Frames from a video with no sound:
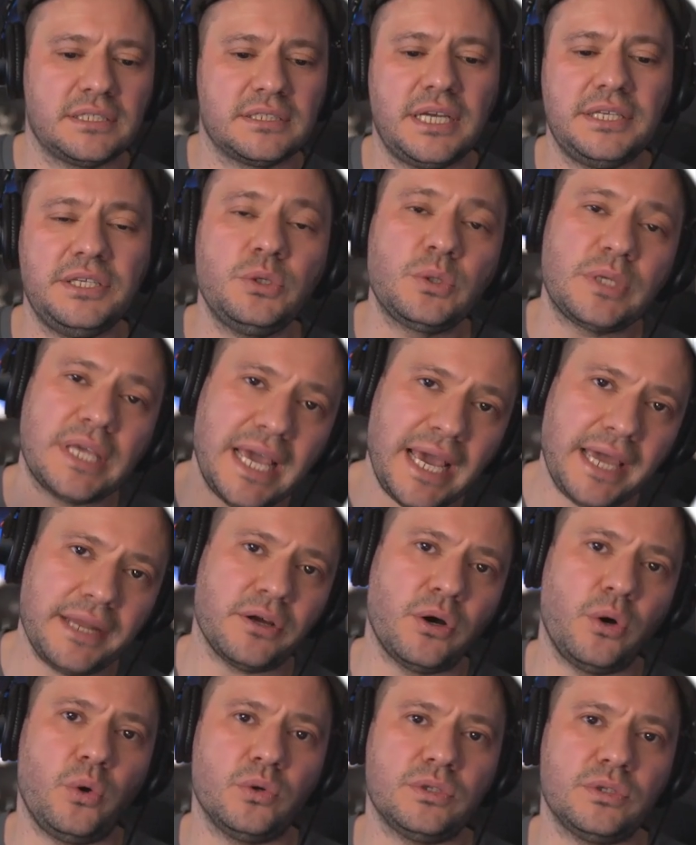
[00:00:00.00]
and you can
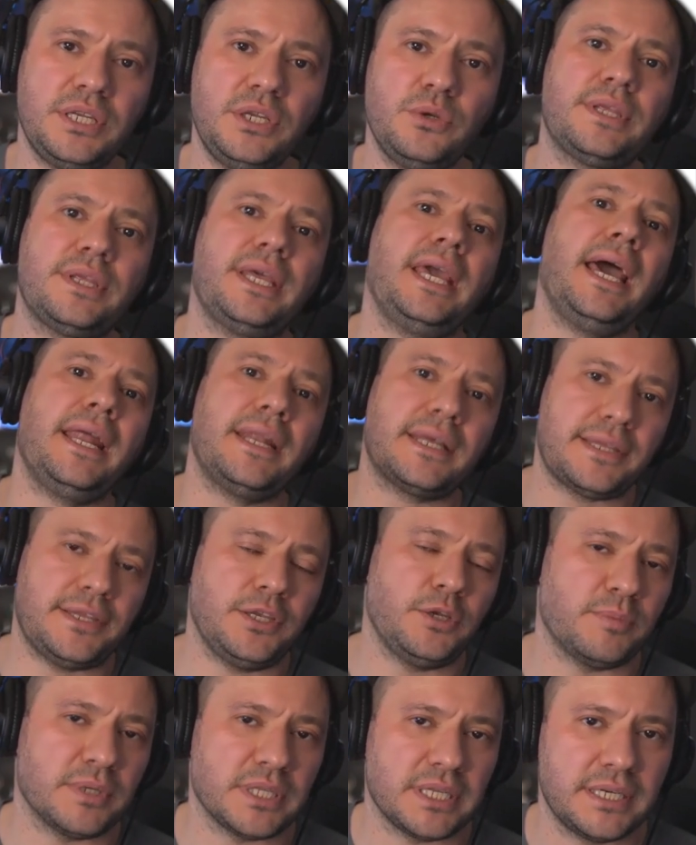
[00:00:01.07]
hold and you can
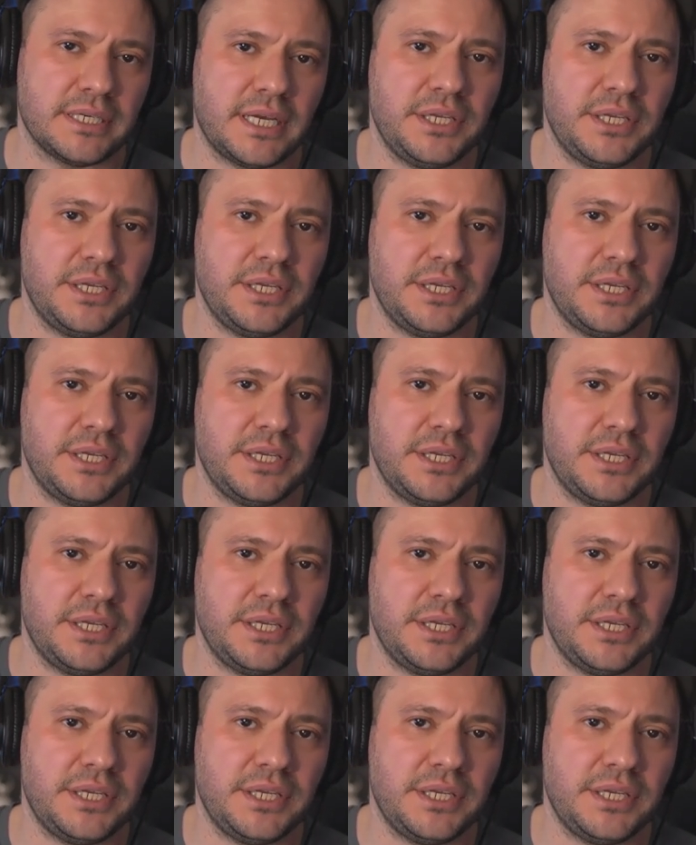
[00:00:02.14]
accumulate